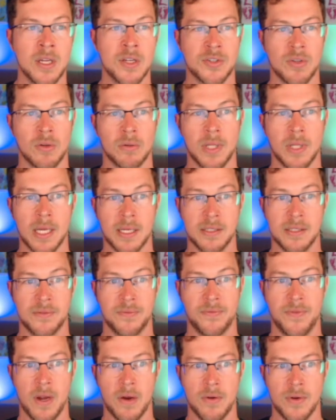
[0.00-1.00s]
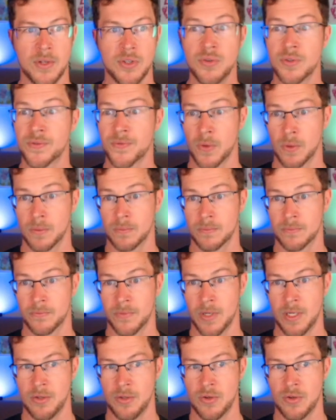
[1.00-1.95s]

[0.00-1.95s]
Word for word: So luck is very useful, right?